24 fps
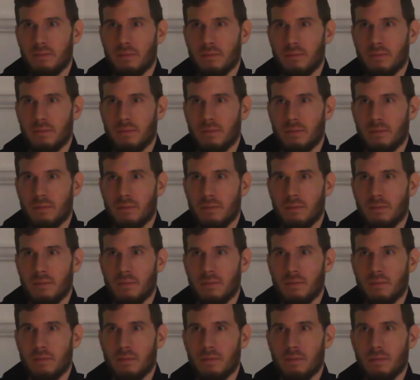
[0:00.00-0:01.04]

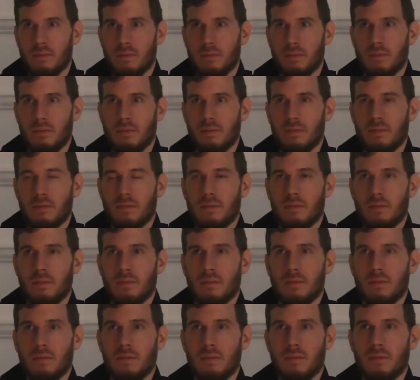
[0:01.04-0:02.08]

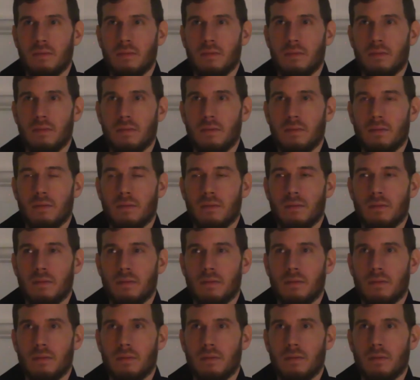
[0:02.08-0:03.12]

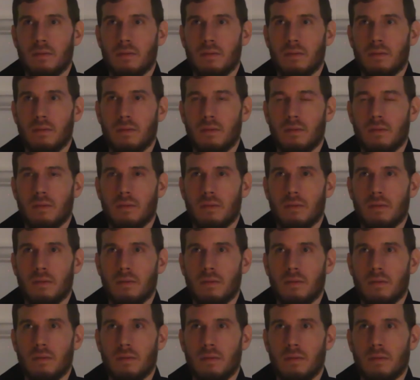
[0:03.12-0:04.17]

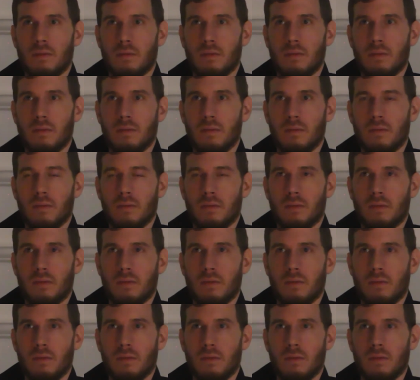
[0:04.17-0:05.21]

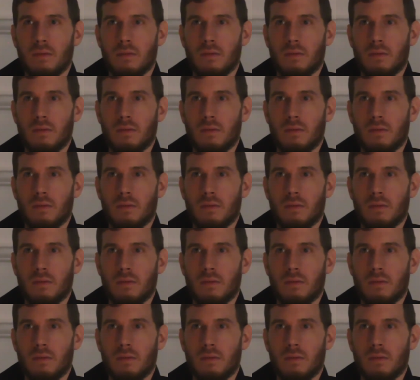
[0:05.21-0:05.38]
(no one is talking)